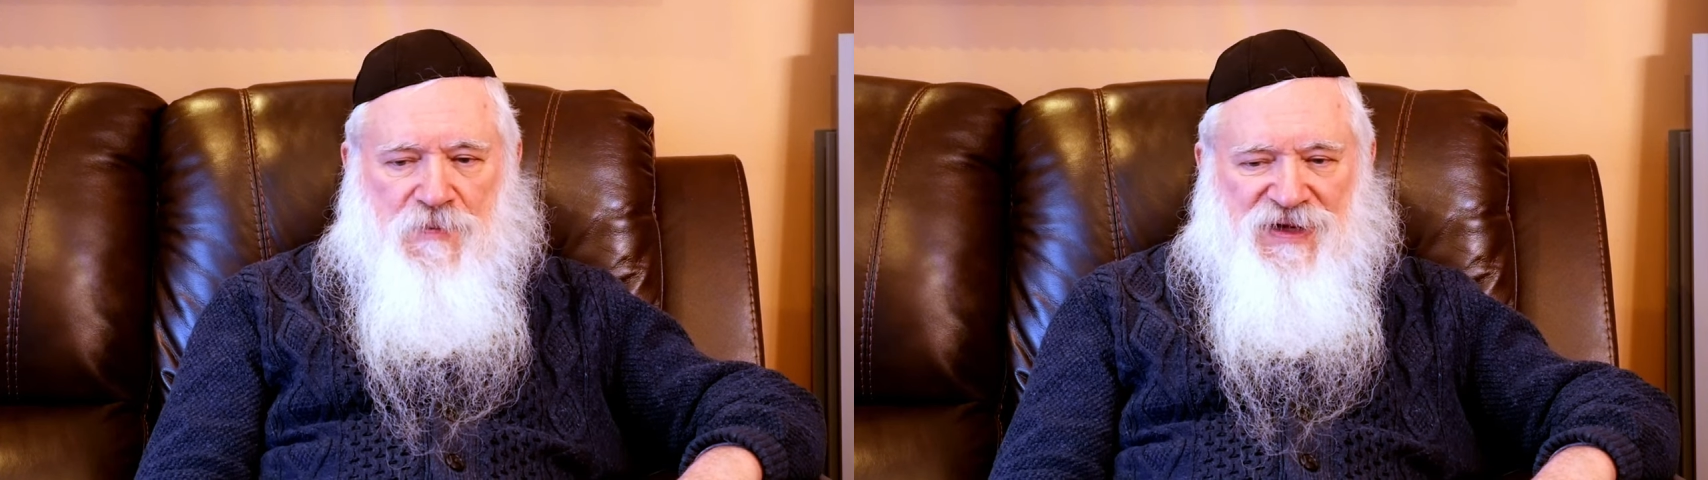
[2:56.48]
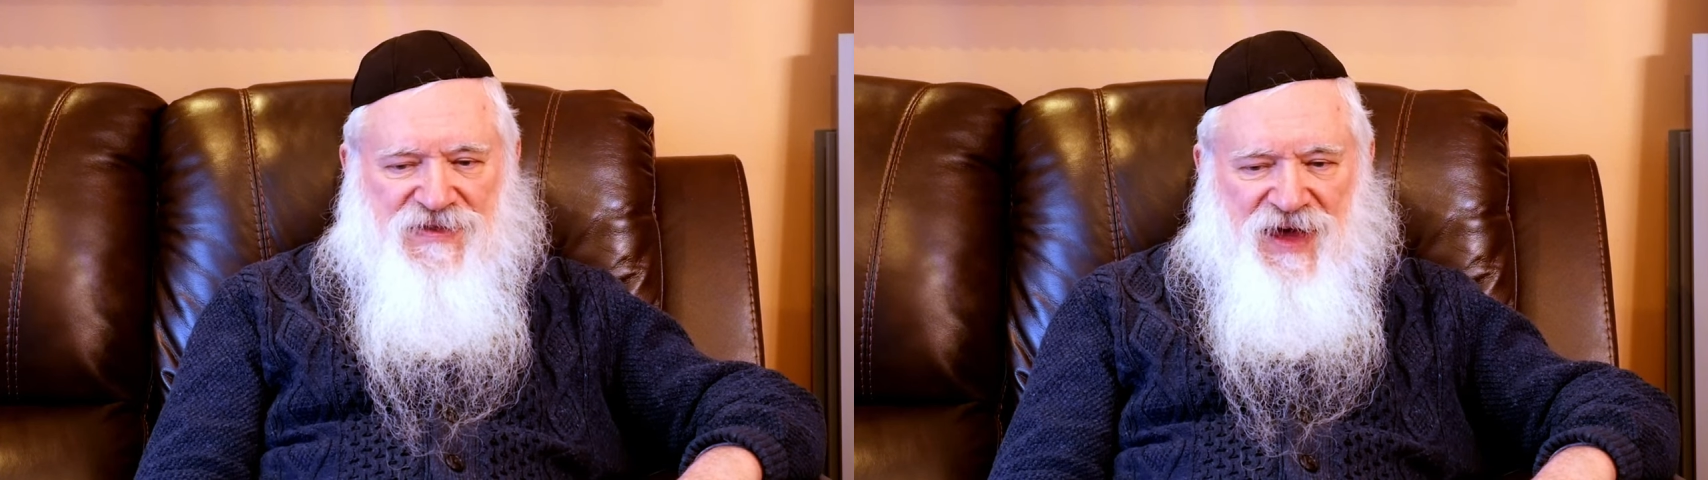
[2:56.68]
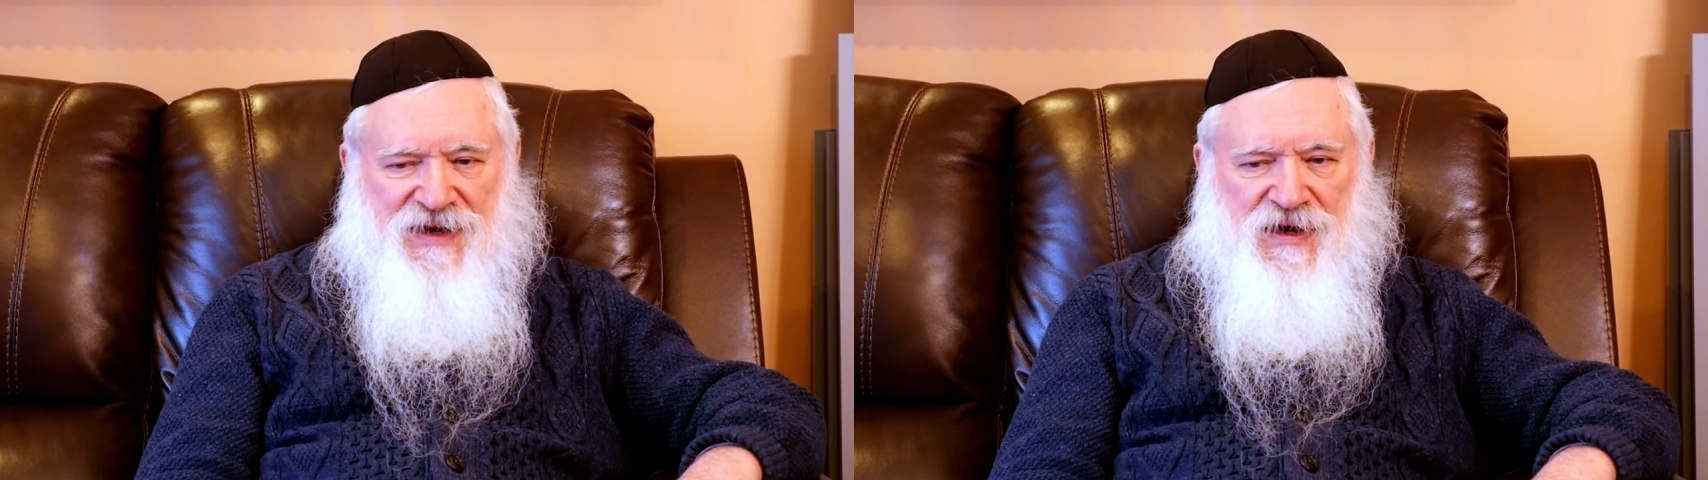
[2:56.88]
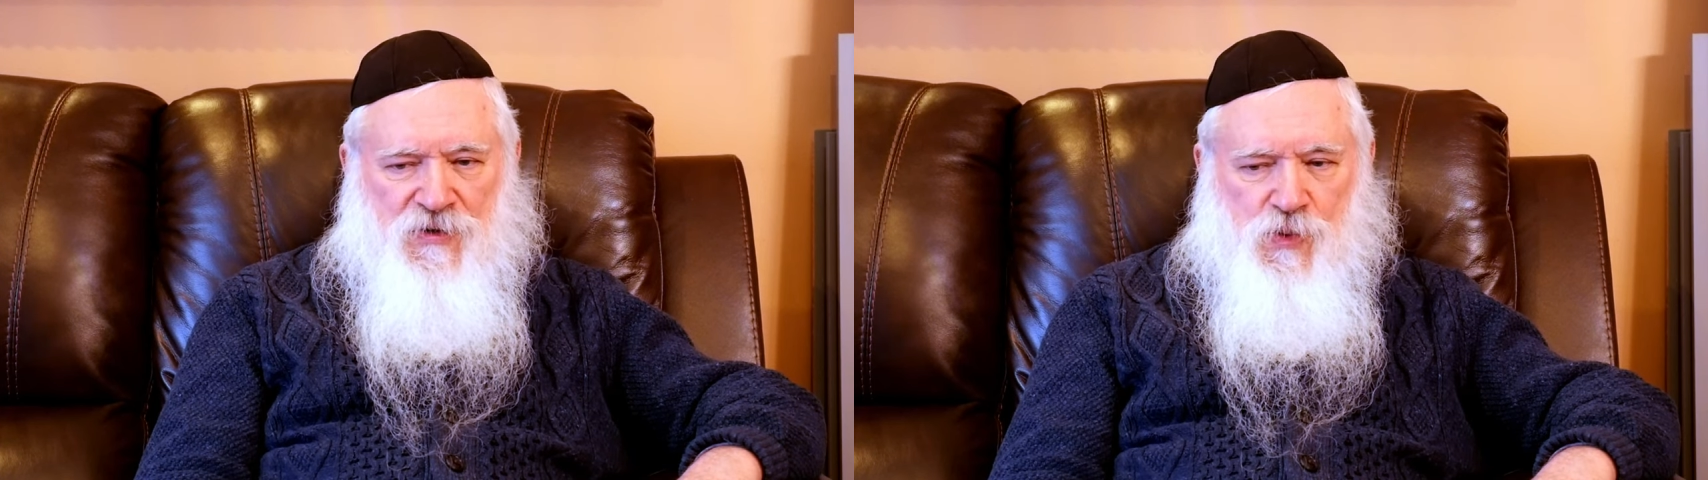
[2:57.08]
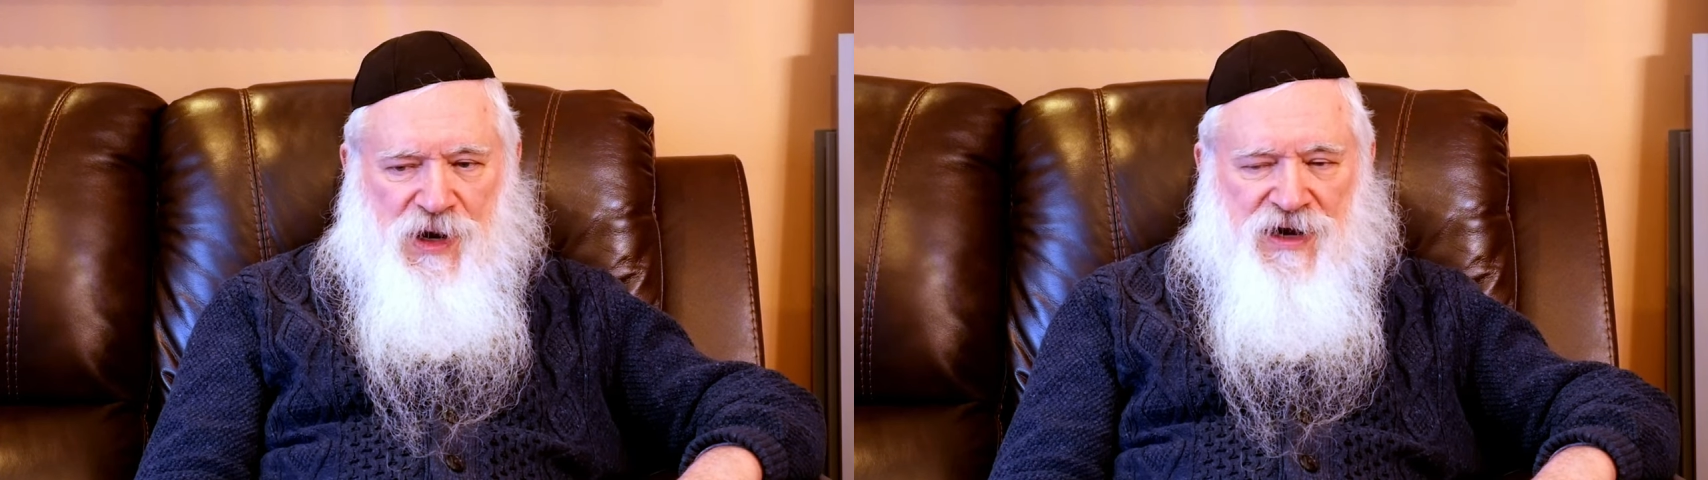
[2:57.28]
But that
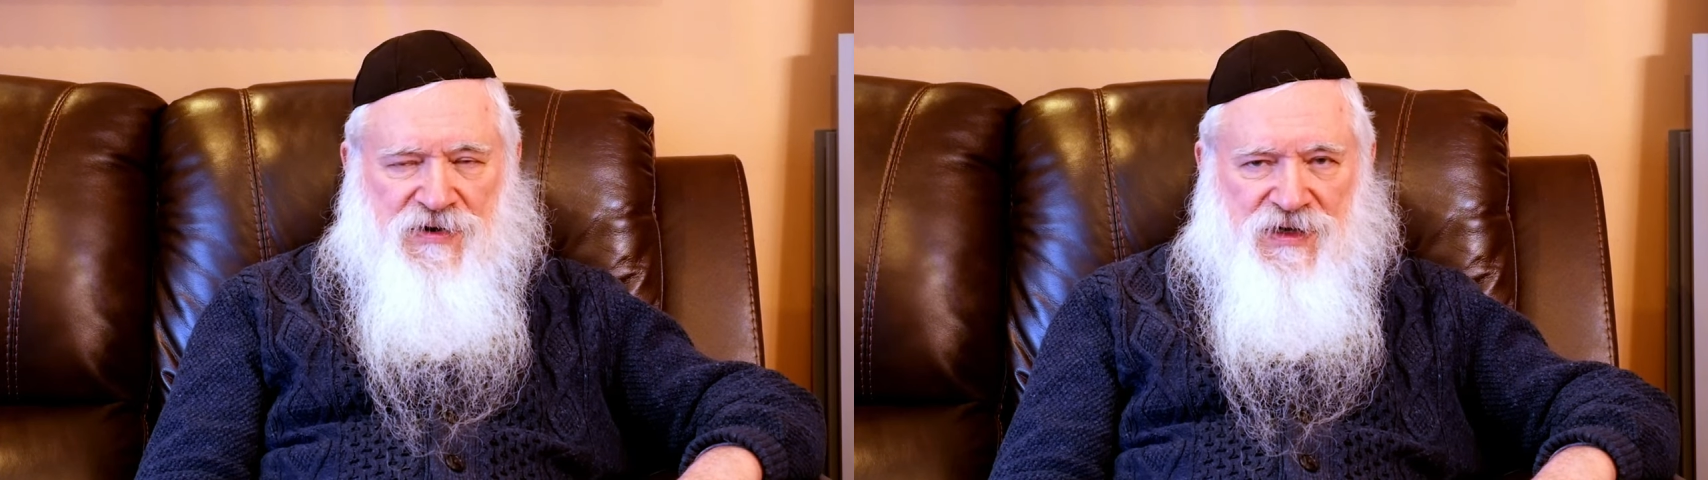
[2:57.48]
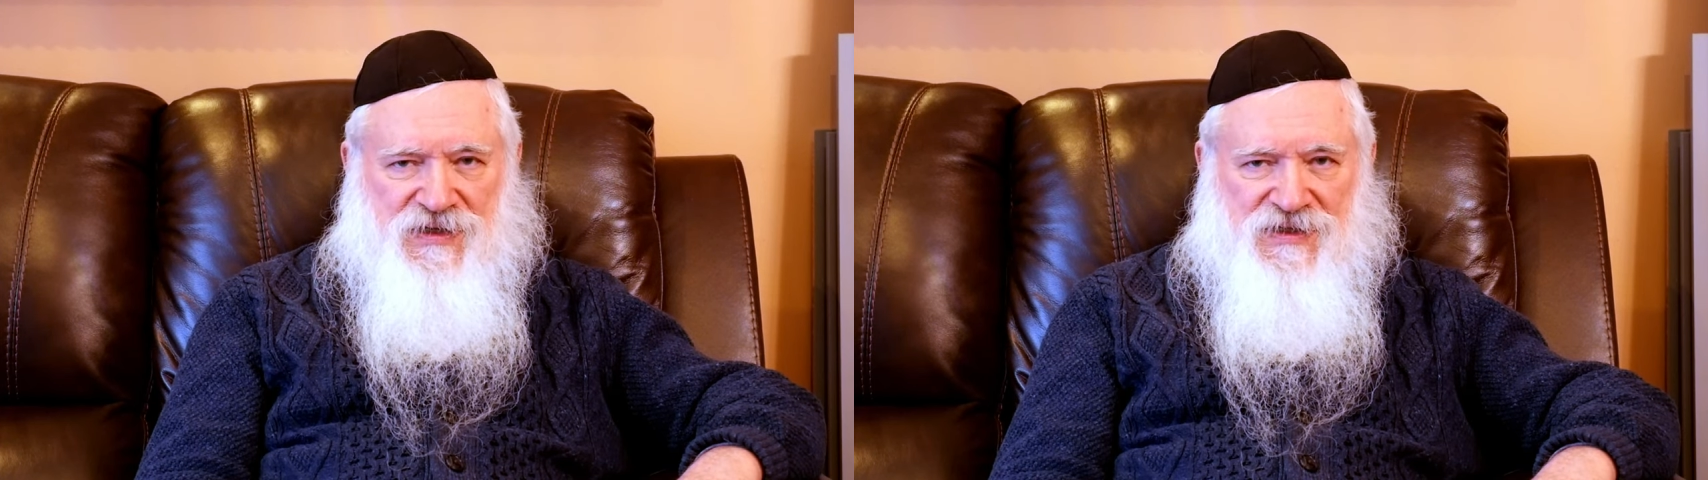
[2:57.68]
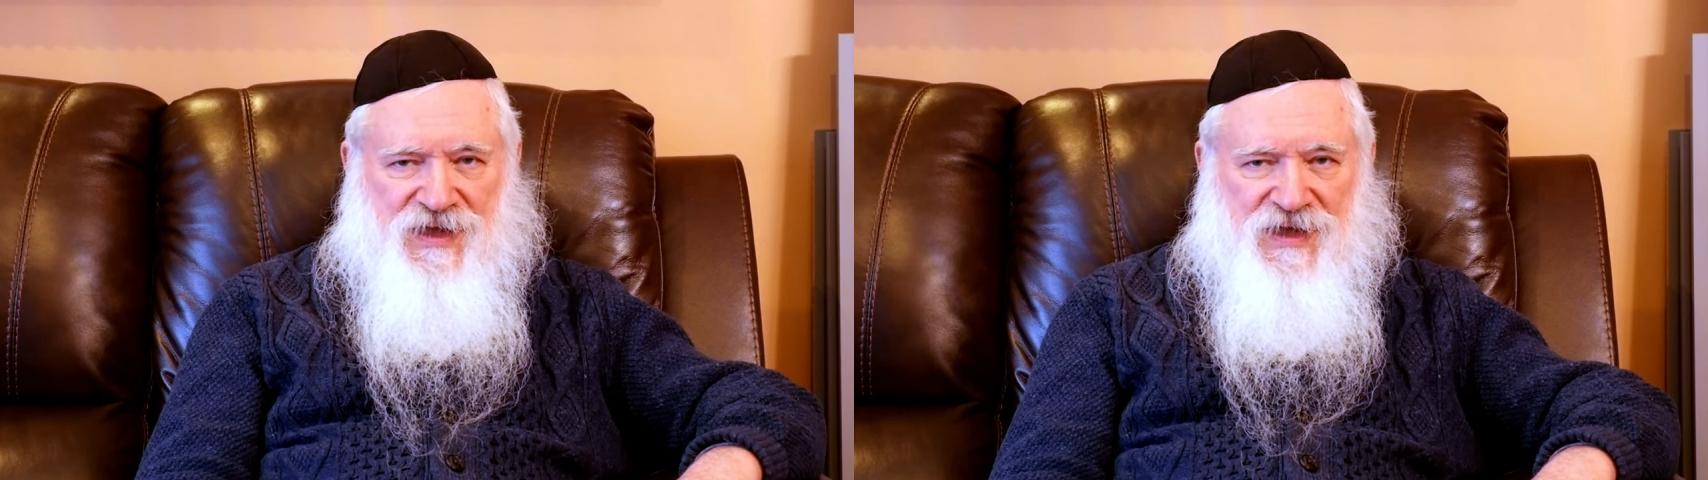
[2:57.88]
awareness,